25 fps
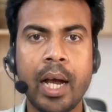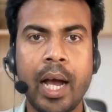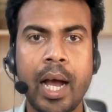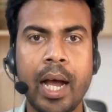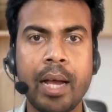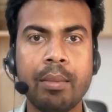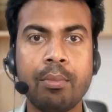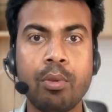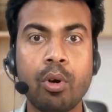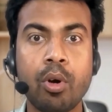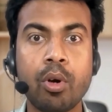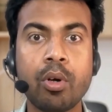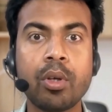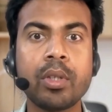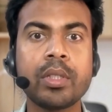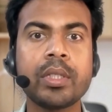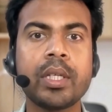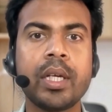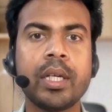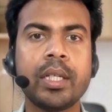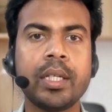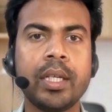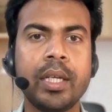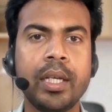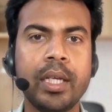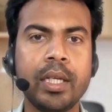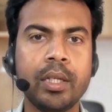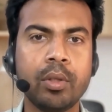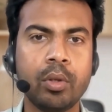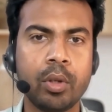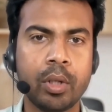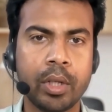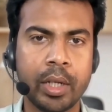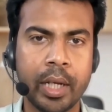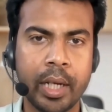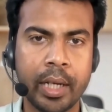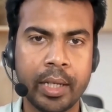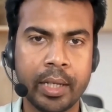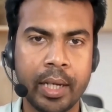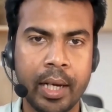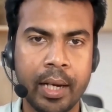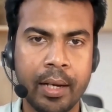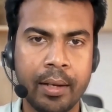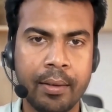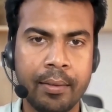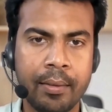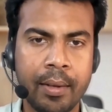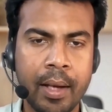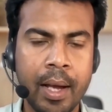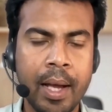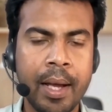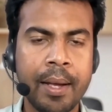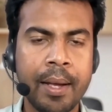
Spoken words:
Ad blockers are killing your data.